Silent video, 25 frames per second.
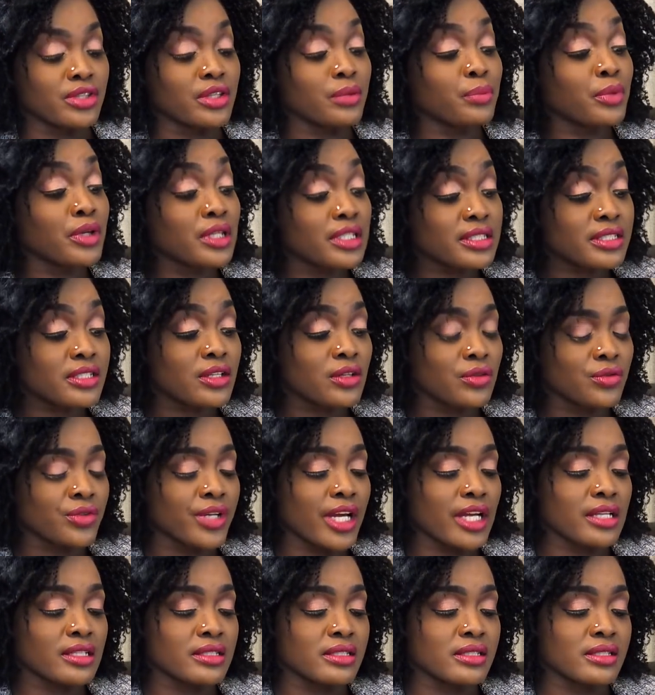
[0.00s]
The political
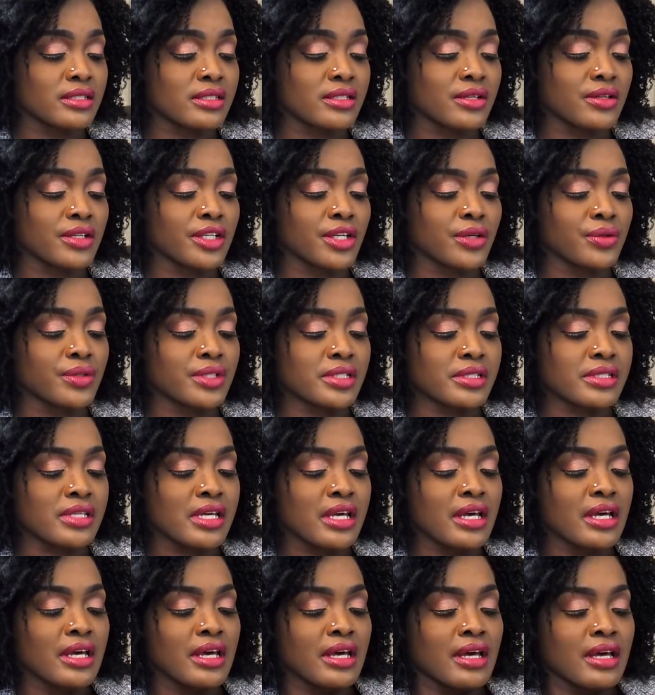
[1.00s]
reality in Sierra Leone is
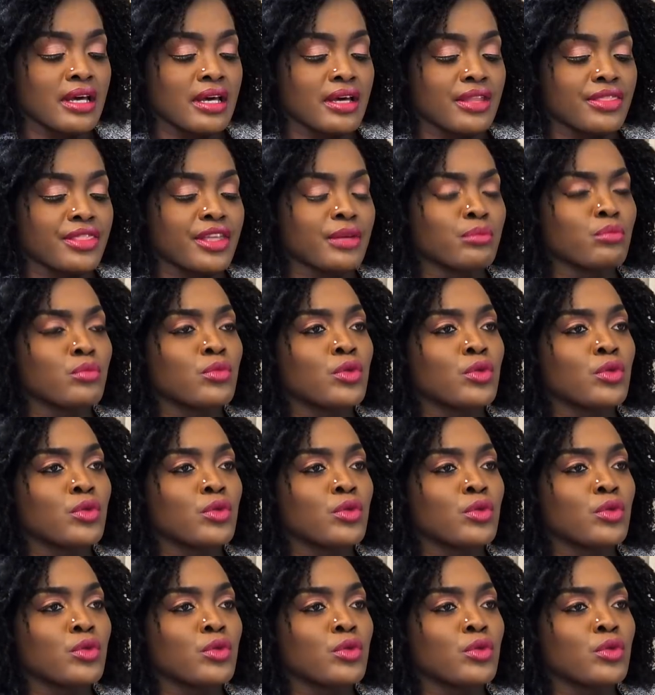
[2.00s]
that